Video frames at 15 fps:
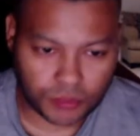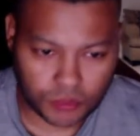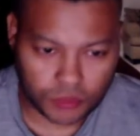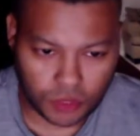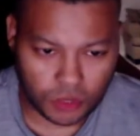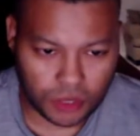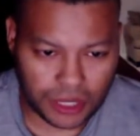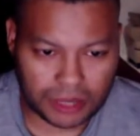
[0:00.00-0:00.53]
Go
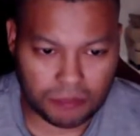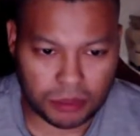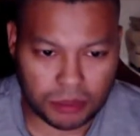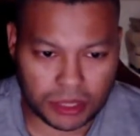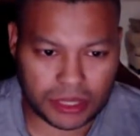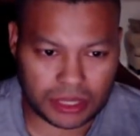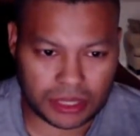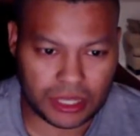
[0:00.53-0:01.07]
ahead and put
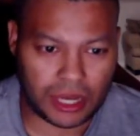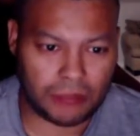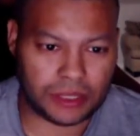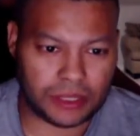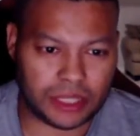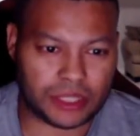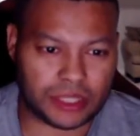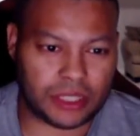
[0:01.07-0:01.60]
it in the comment
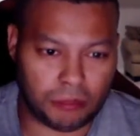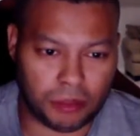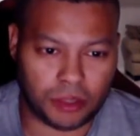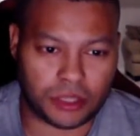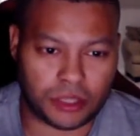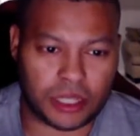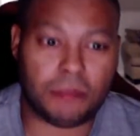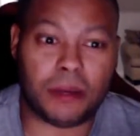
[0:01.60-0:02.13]
section. I'll pull
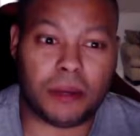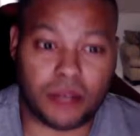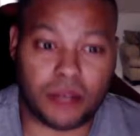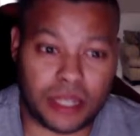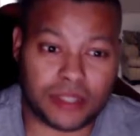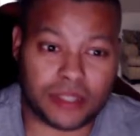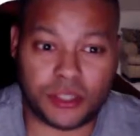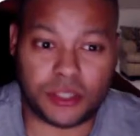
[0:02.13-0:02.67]
it up and I'll
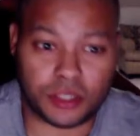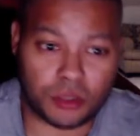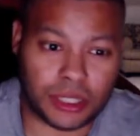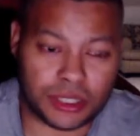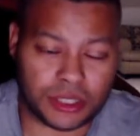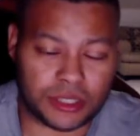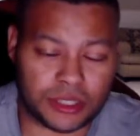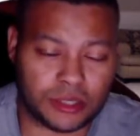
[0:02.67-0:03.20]
answer your
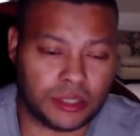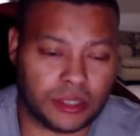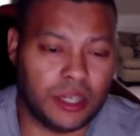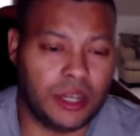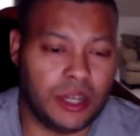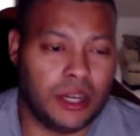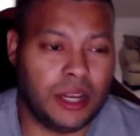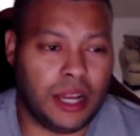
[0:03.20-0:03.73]
question.
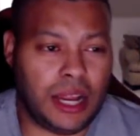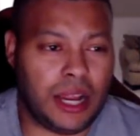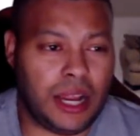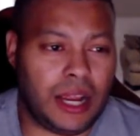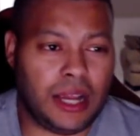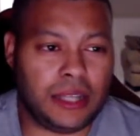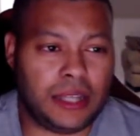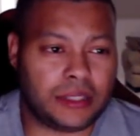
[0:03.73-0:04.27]

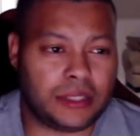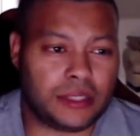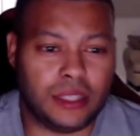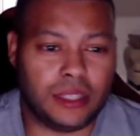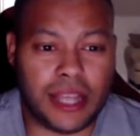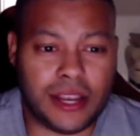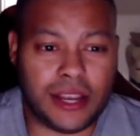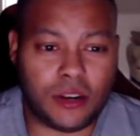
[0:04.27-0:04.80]
And
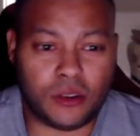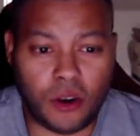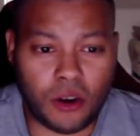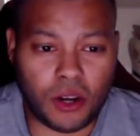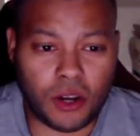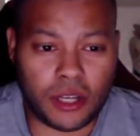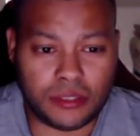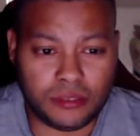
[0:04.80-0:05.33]
later
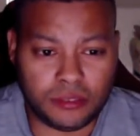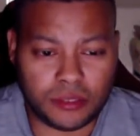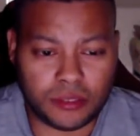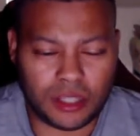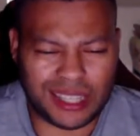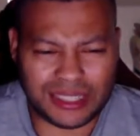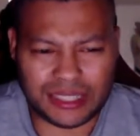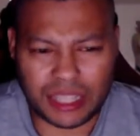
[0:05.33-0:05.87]
on,
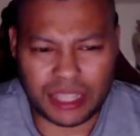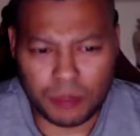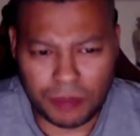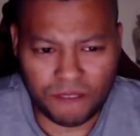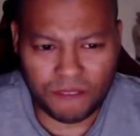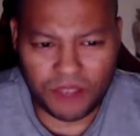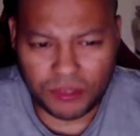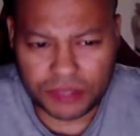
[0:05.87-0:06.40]
I say
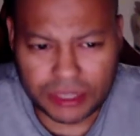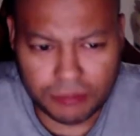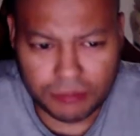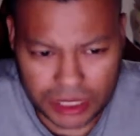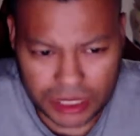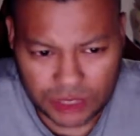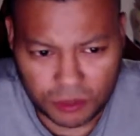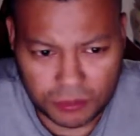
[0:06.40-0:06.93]
about 15
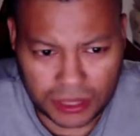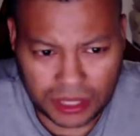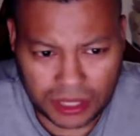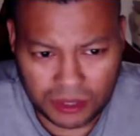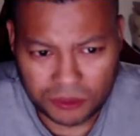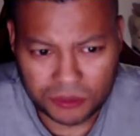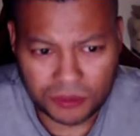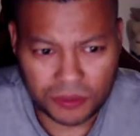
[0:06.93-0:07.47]
minutes from
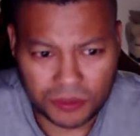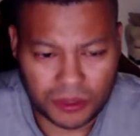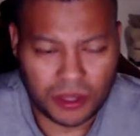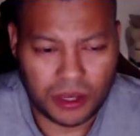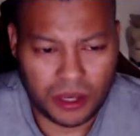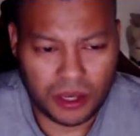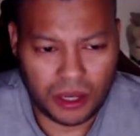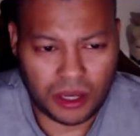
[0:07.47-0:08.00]
now,
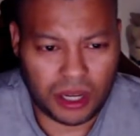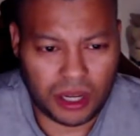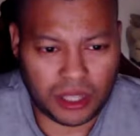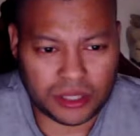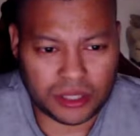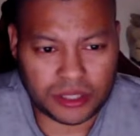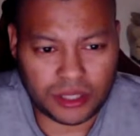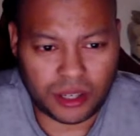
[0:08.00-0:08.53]
uh, I'll
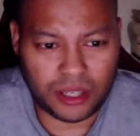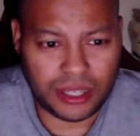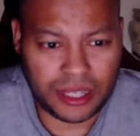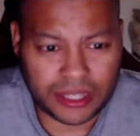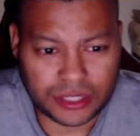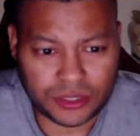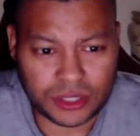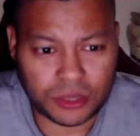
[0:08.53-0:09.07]
start
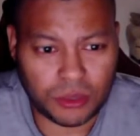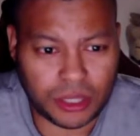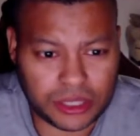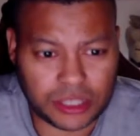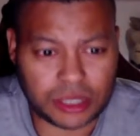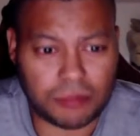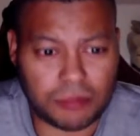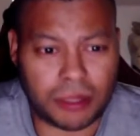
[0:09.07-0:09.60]
answering
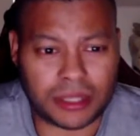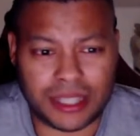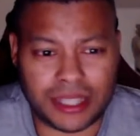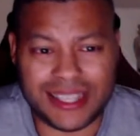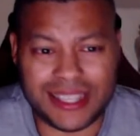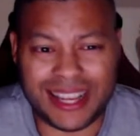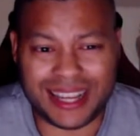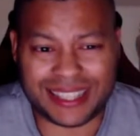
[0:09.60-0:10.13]
questions about the
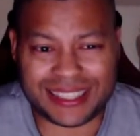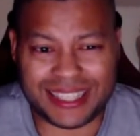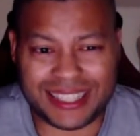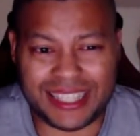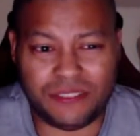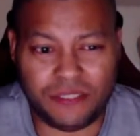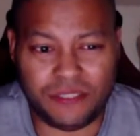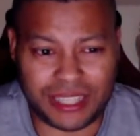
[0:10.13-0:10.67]
next
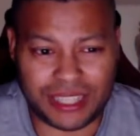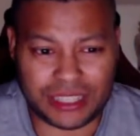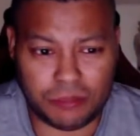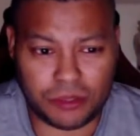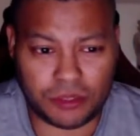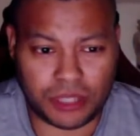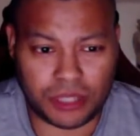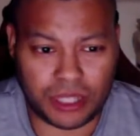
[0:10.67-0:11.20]

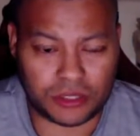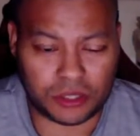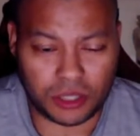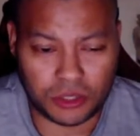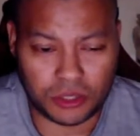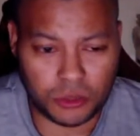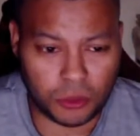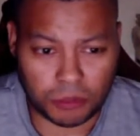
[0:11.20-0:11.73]
investment round. So
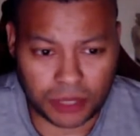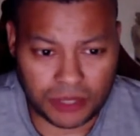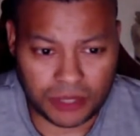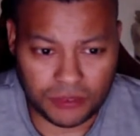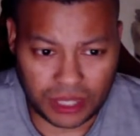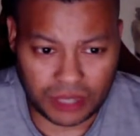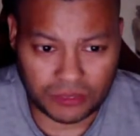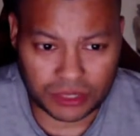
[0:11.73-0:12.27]
I'll do a
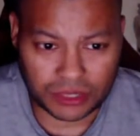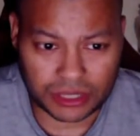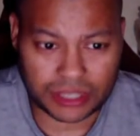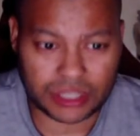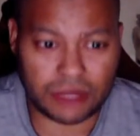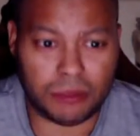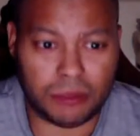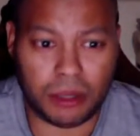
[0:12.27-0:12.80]
brief
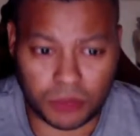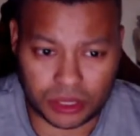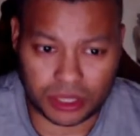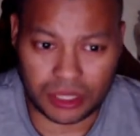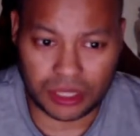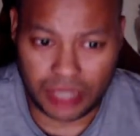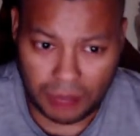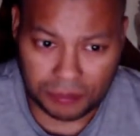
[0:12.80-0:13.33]
conversation about what's going
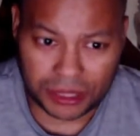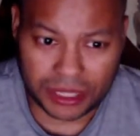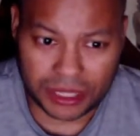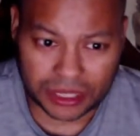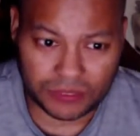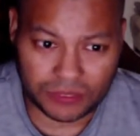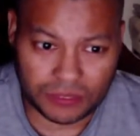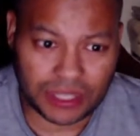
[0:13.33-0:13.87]
to happen in the
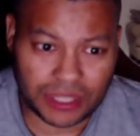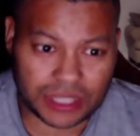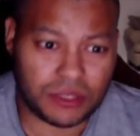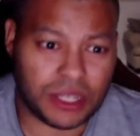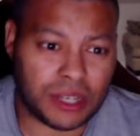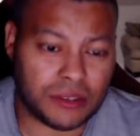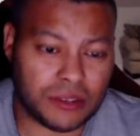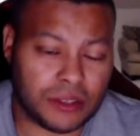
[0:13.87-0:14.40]
next investment
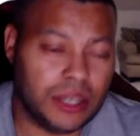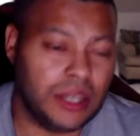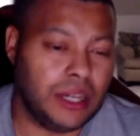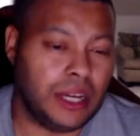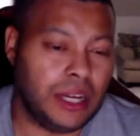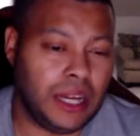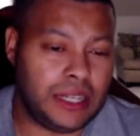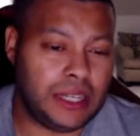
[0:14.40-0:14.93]
round,
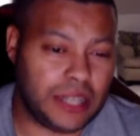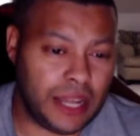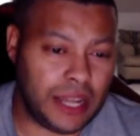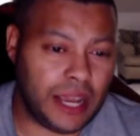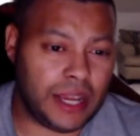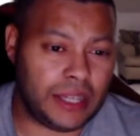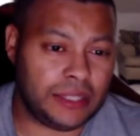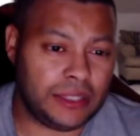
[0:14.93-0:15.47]
and
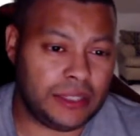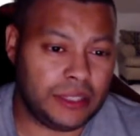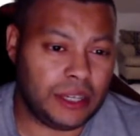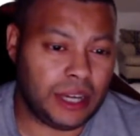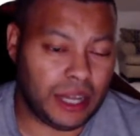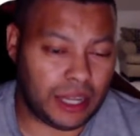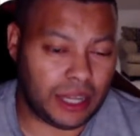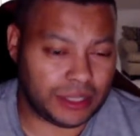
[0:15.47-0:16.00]
then
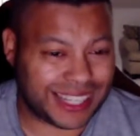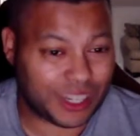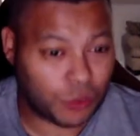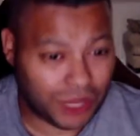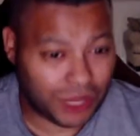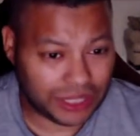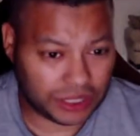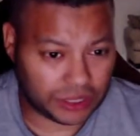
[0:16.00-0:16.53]
I'll take
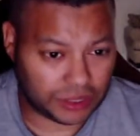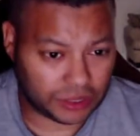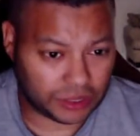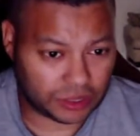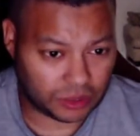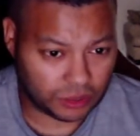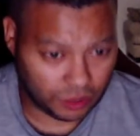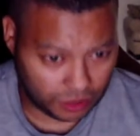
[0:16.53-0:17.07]
questions
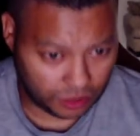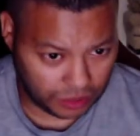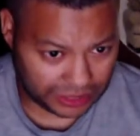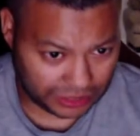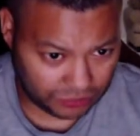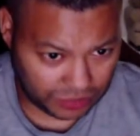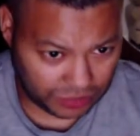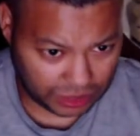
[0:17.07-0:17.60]
on the
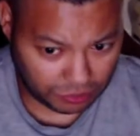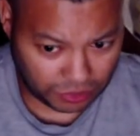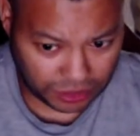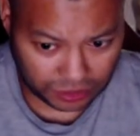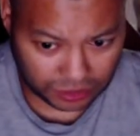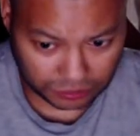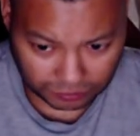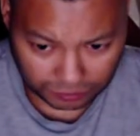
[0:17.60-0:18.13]
next investment
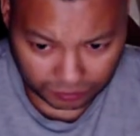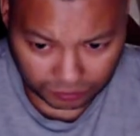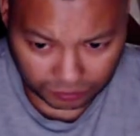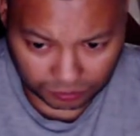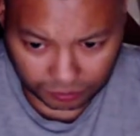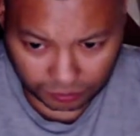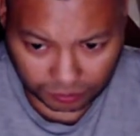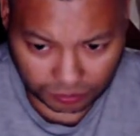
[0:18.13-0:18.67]
round.
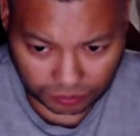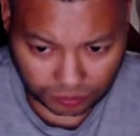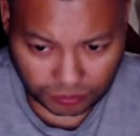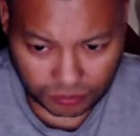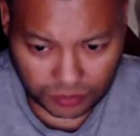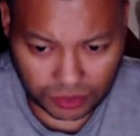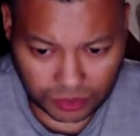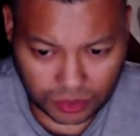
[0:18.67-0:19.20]

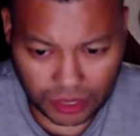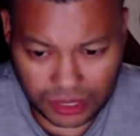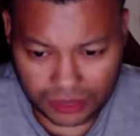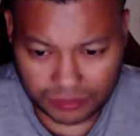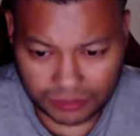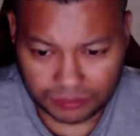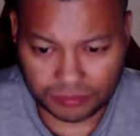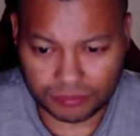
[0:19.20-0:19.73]
All right.
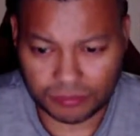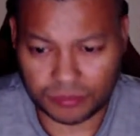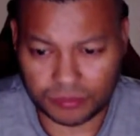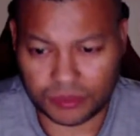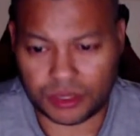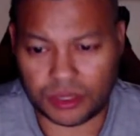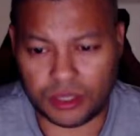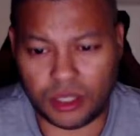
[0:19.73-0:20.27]

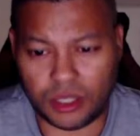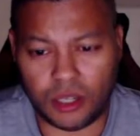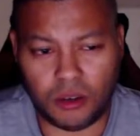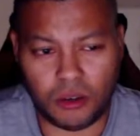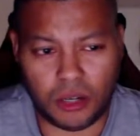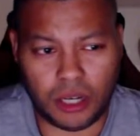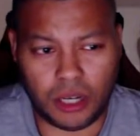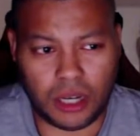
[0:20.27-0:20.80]

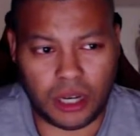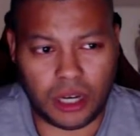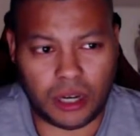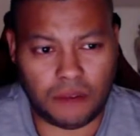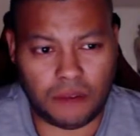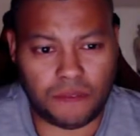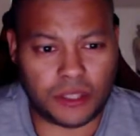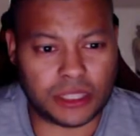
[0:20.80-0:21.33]
So
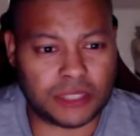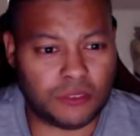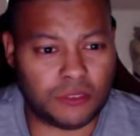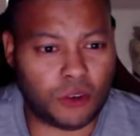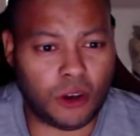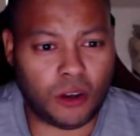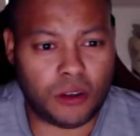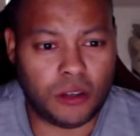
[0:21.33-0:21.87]
uh, first of
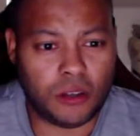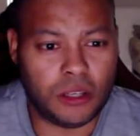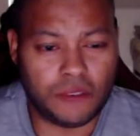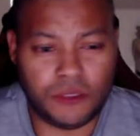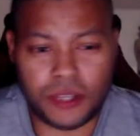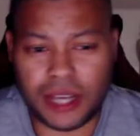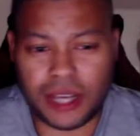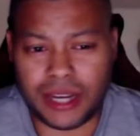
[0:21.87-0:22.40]
all,
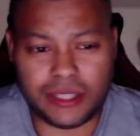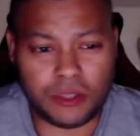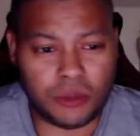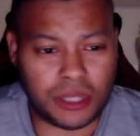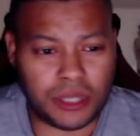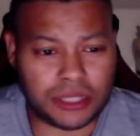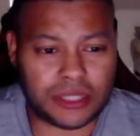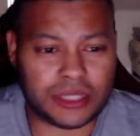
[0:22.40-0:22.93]
if you got any
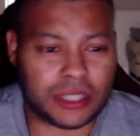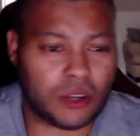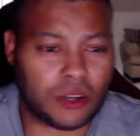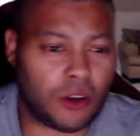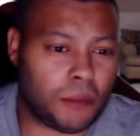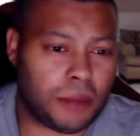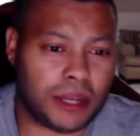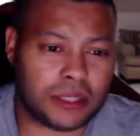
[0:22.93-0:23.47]
questions at
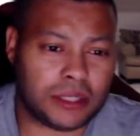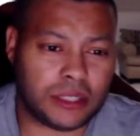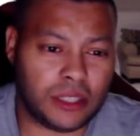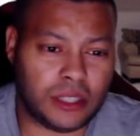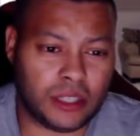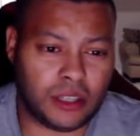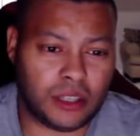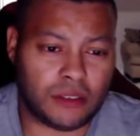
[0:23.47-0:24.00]
all about
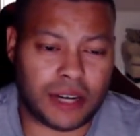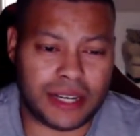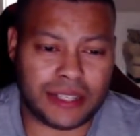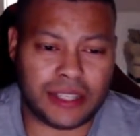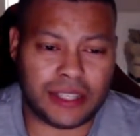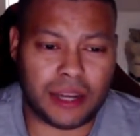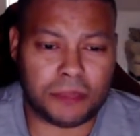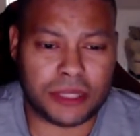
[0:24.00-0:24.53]
the writing
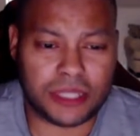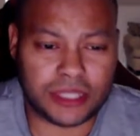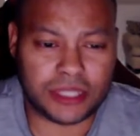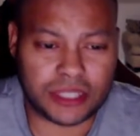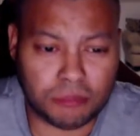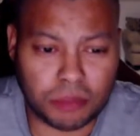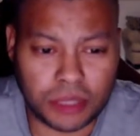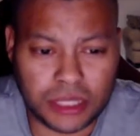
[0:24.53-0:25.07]

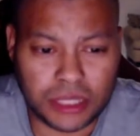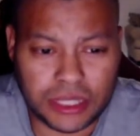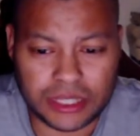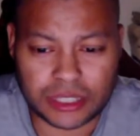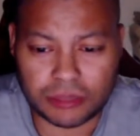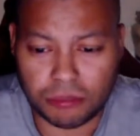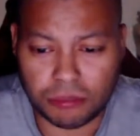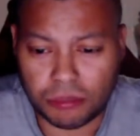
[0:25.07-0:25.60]
competition,
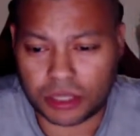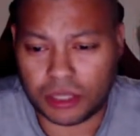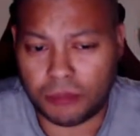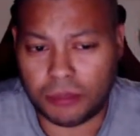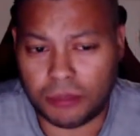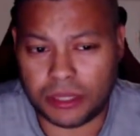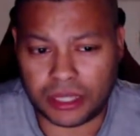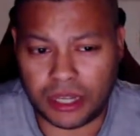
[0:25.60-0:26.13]
please put
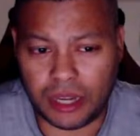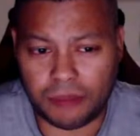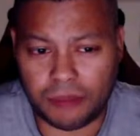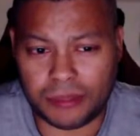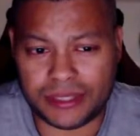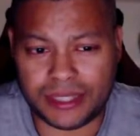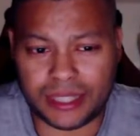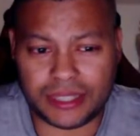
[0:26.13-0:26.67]
them in the
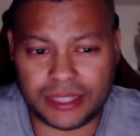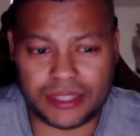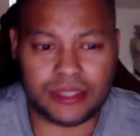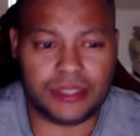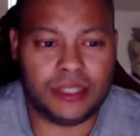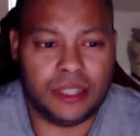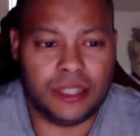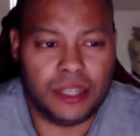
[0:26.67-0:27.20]
comment section.